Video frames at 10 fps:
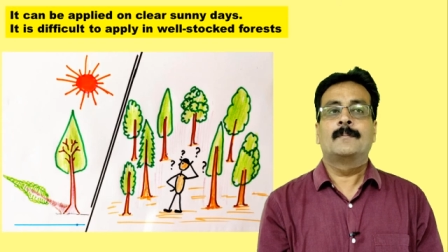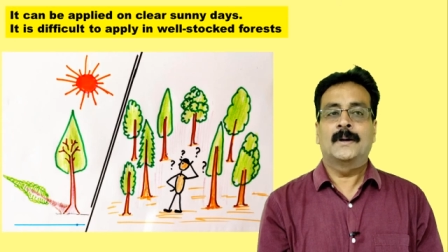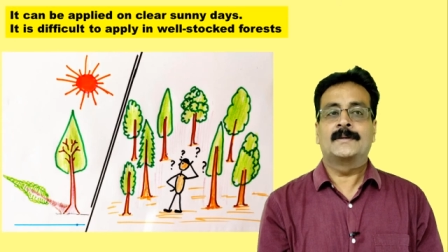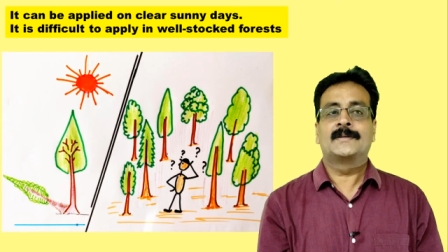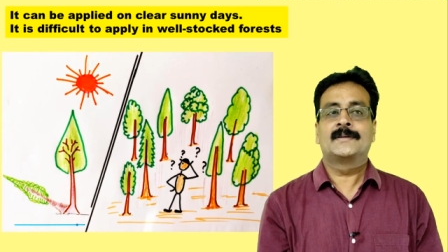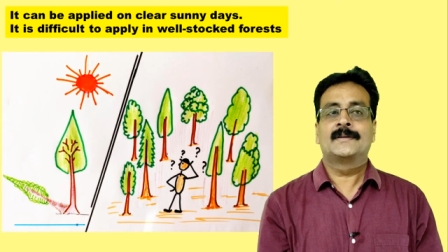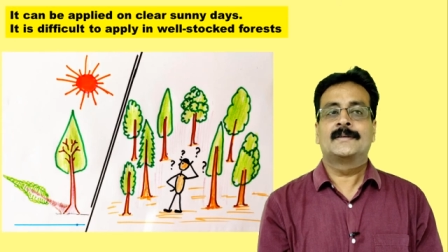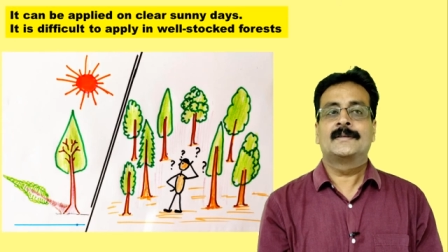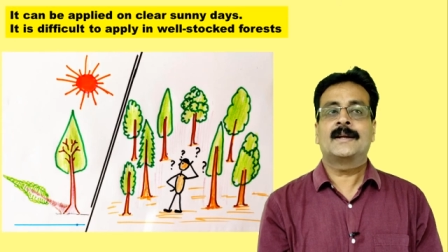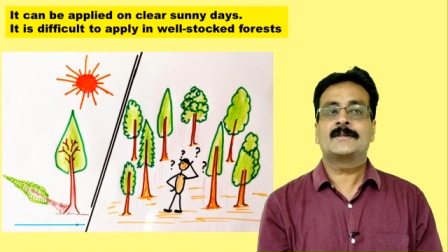but
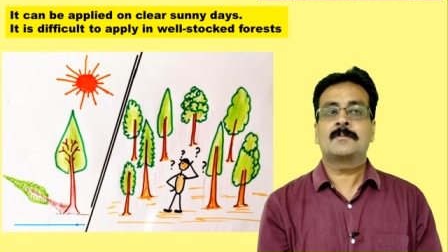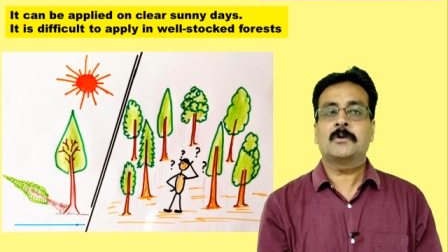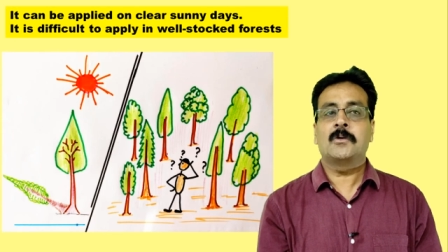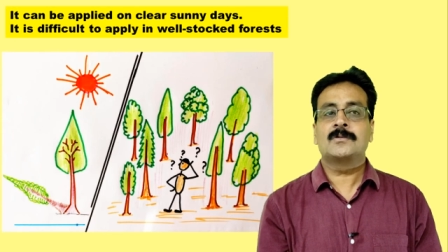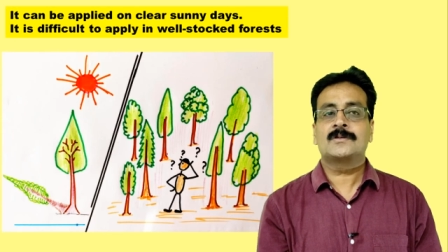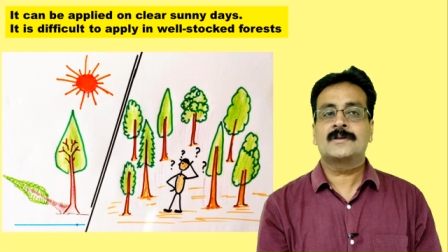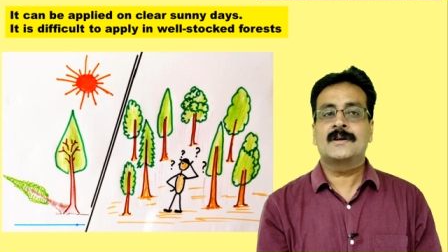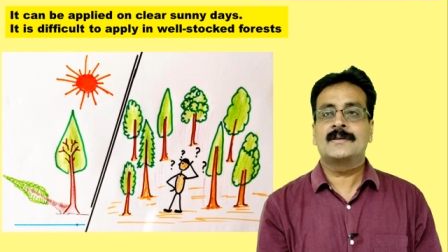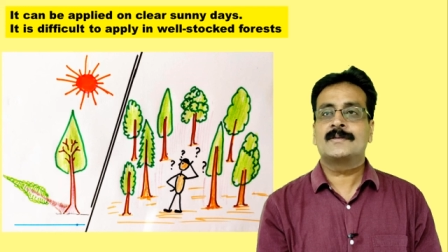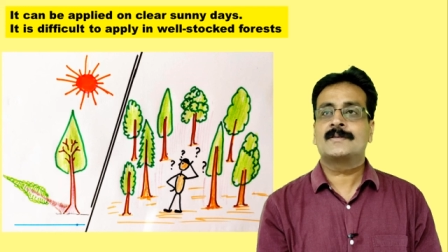there are some
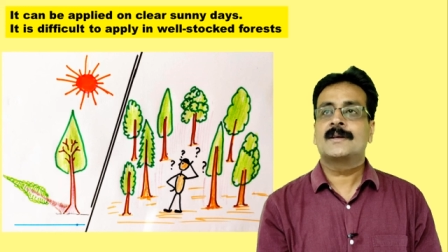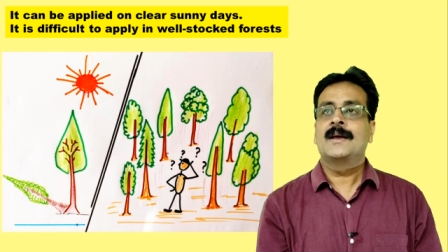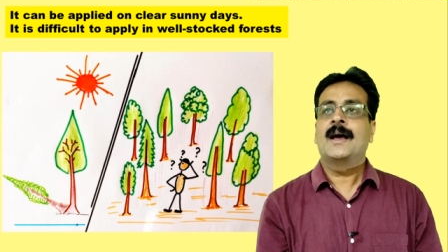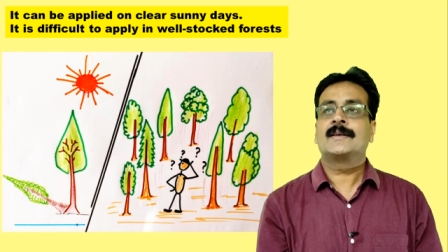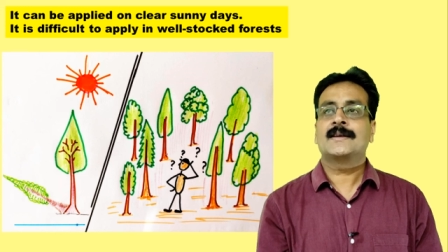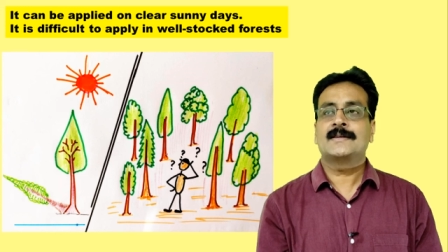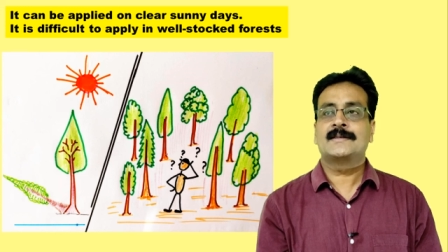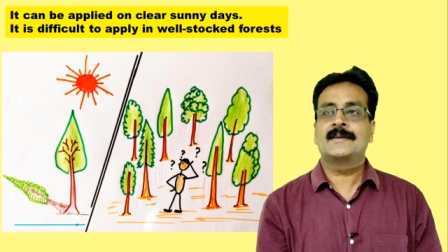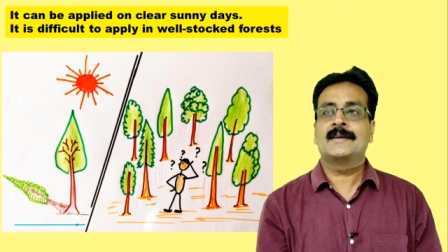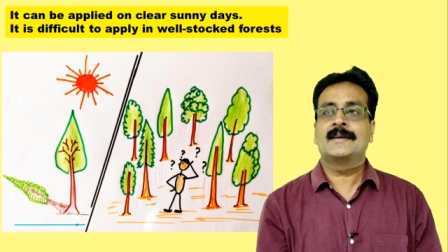constraints as i
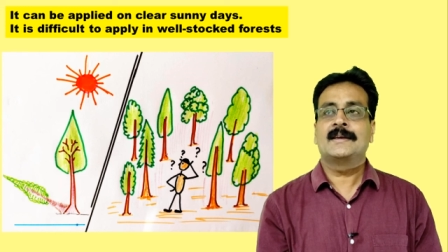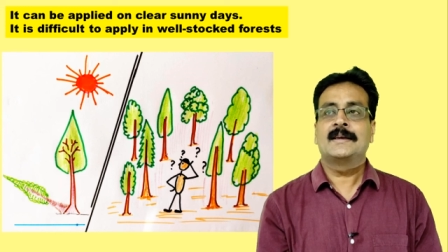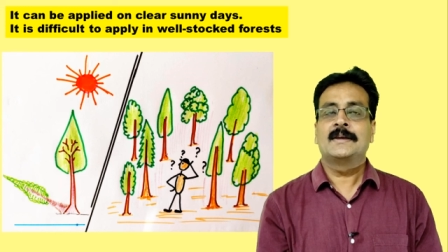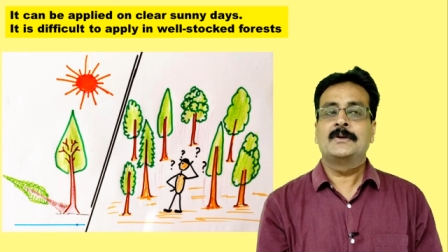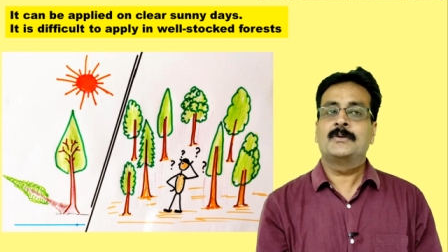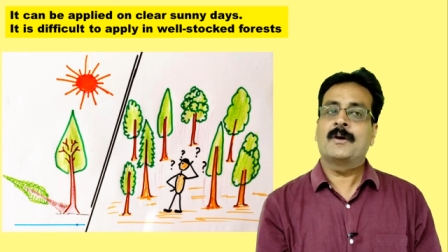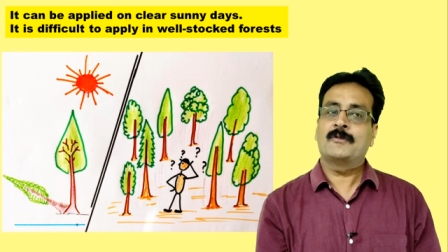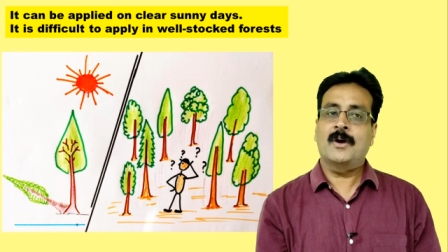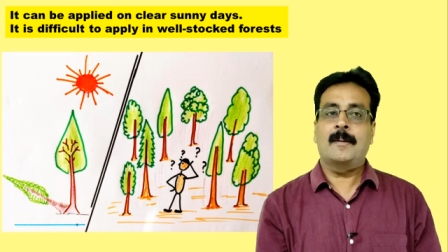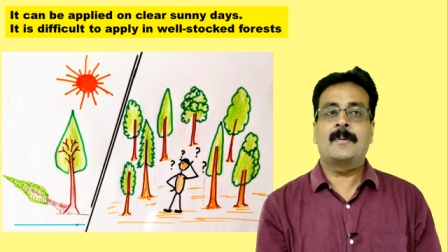say you have
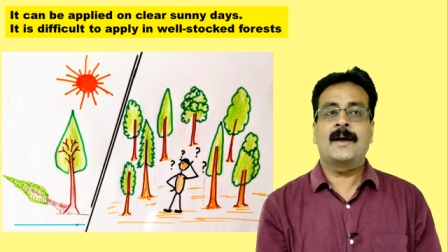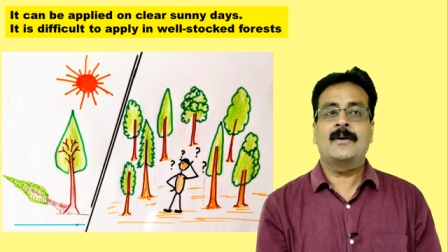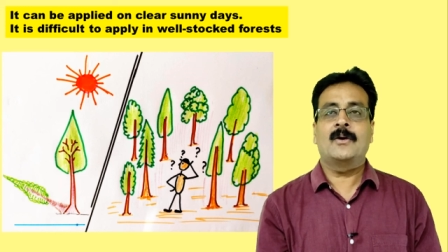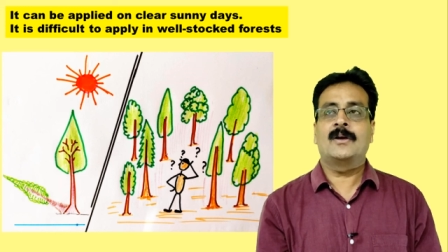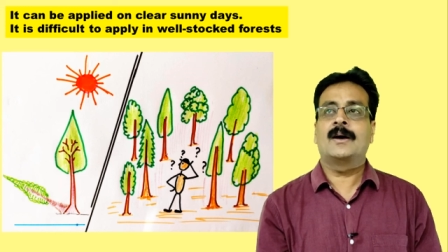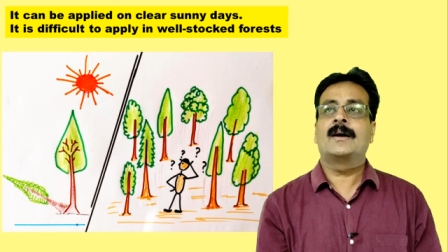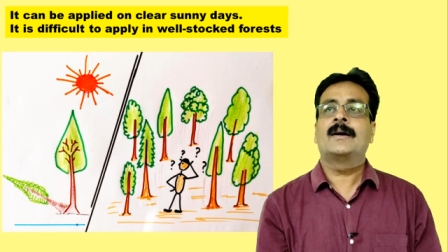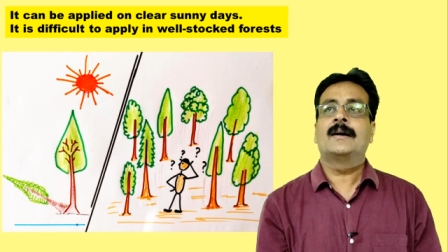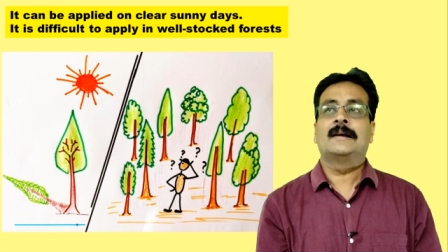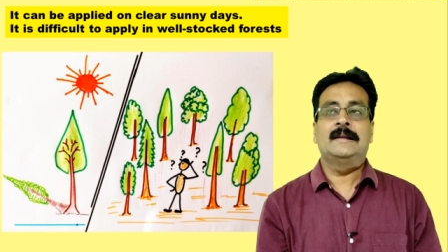to apply on
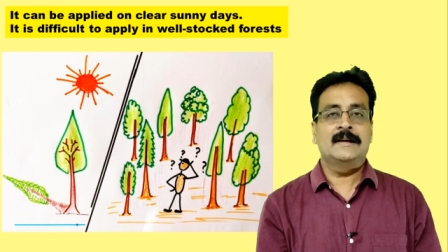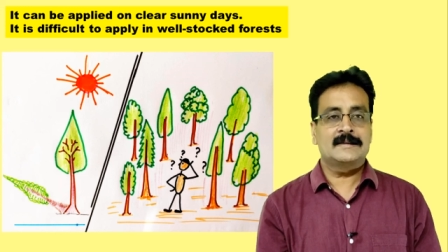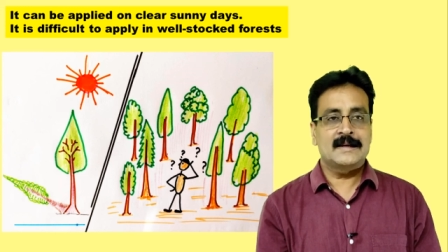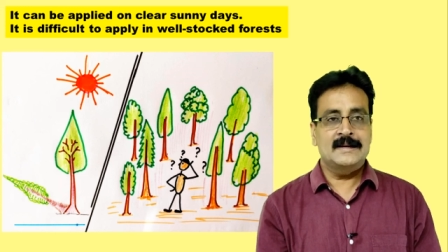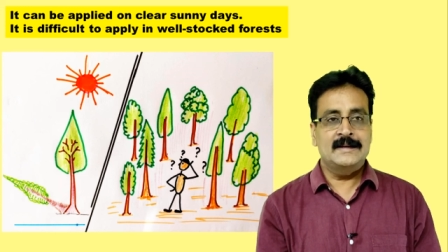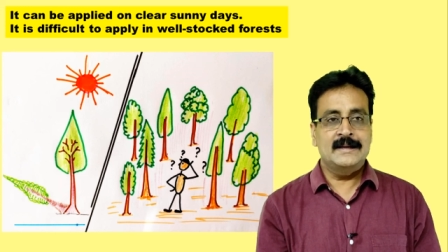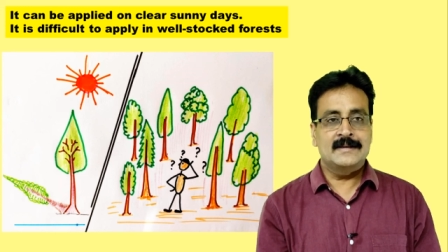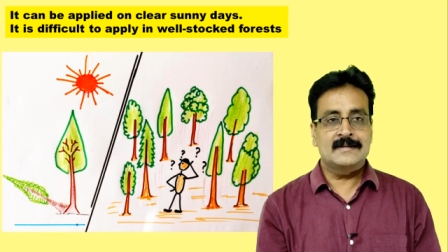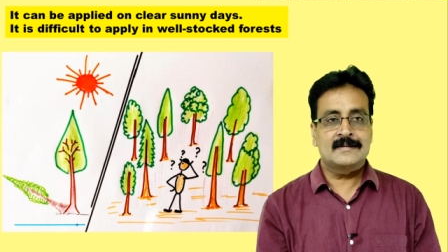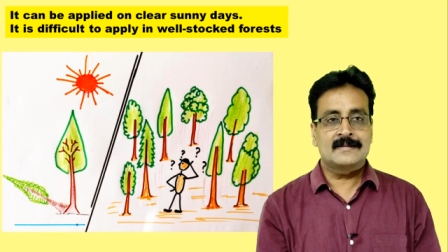a clear sunny
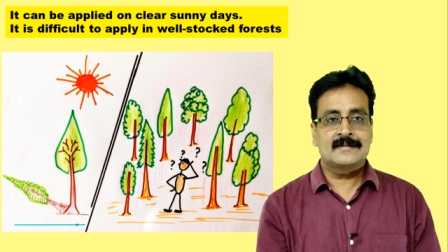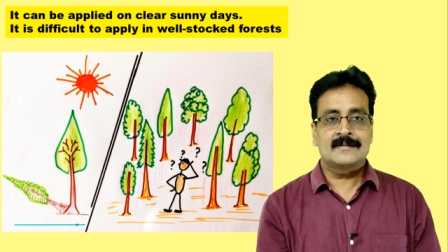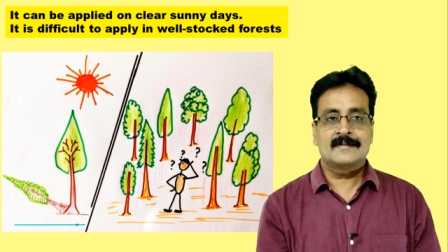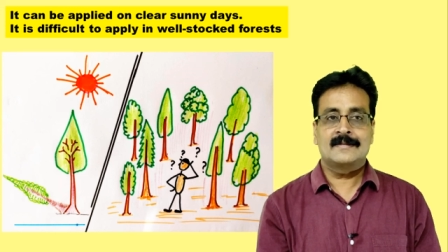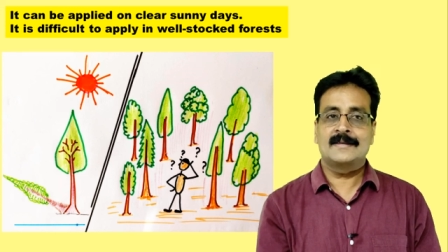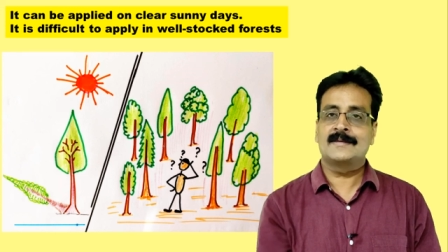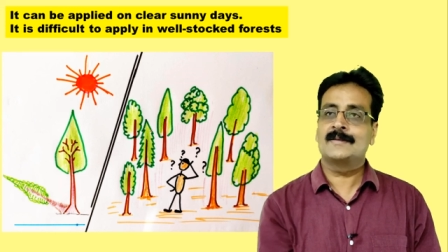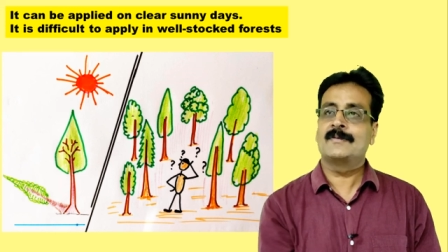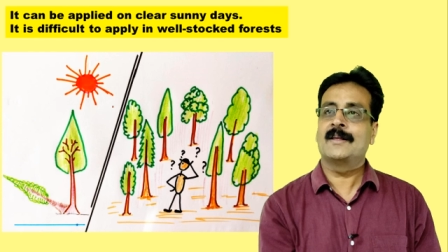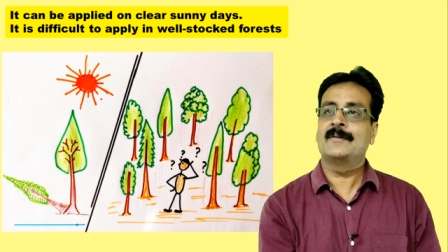days this
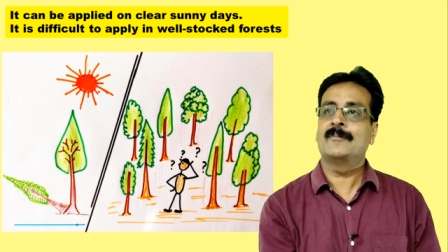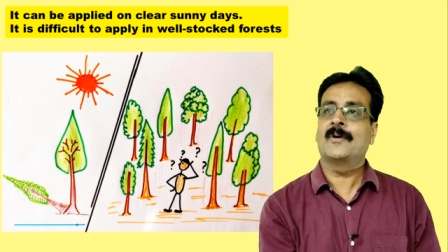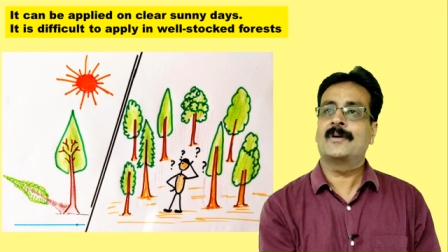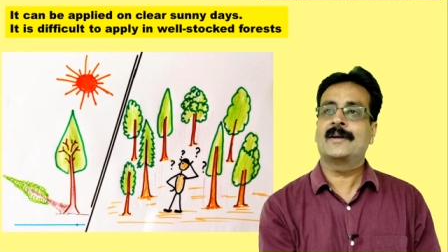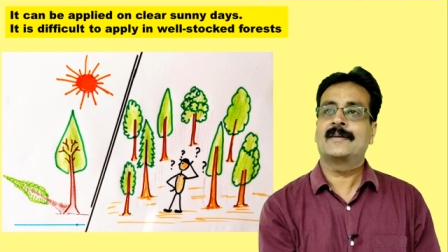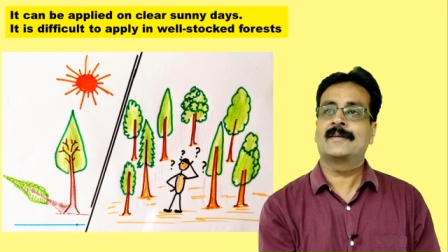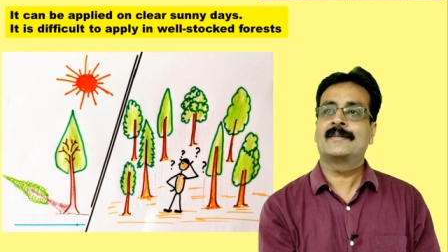is very important